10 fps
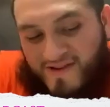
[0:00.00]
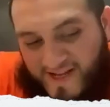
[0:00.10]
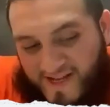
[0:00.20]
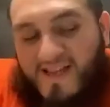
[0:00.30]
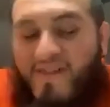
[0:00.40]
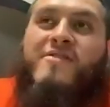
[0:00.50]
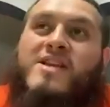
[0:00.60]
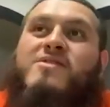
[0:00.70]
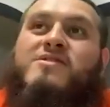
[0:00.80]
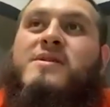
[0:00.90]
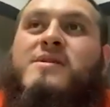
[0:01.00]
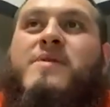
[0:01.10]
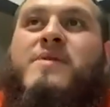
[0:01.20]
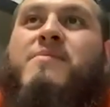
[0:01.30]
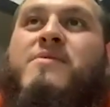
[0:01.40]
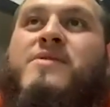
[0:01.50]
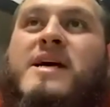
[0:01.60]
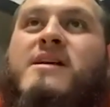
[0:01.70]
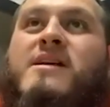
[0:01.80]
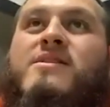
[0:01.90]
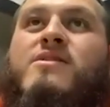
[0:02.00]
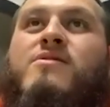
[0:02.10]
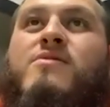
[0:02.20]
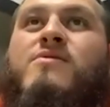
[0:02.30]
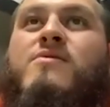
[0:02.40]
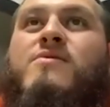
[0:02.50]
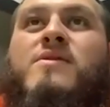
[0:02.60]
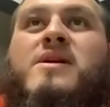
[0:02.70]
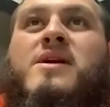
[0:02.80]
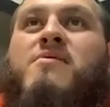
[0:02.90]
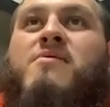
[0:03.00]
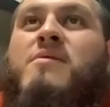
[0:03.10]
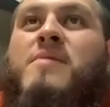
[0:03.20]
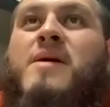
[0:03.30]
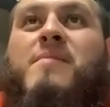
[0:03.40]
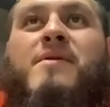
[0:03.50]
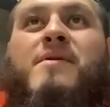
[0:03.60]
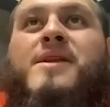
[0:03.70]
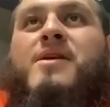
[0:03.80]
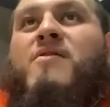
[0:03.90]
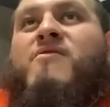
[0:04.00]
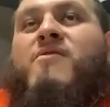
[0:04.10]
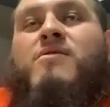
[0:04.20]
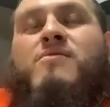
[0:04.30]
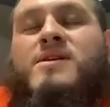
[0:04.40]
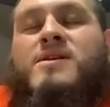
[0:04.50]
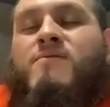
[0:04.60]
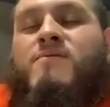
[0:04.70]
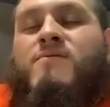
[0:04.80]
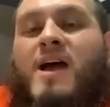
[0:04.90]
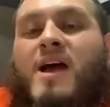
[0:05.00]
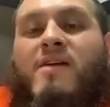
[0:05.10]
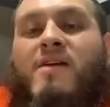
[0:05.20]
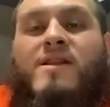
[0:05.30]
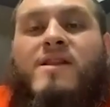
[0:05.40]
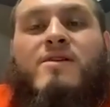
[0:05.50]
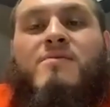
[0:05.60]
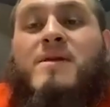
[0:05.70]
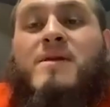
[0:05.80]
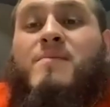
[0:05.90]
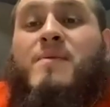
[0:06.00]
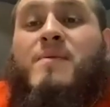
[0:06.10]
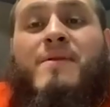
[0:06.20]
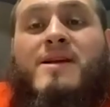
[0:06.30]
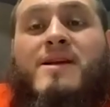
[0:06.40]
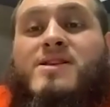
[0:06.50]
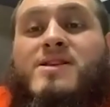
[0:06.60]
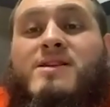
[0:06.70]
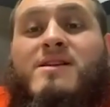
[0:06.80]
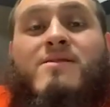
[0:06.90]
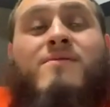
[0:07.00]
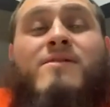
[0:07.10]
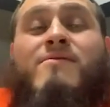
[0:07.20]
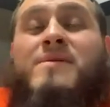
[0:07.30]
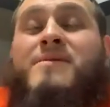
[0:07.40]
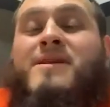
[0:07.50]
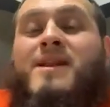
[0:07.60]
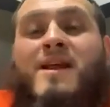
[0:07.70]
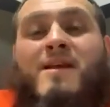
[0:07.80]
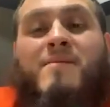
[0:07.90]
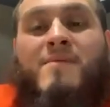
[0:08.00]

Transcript: and you know, you're gonna meet people that you'll remember and know for the rest of your life, and then you'll meet people that shit you won't even remember their name.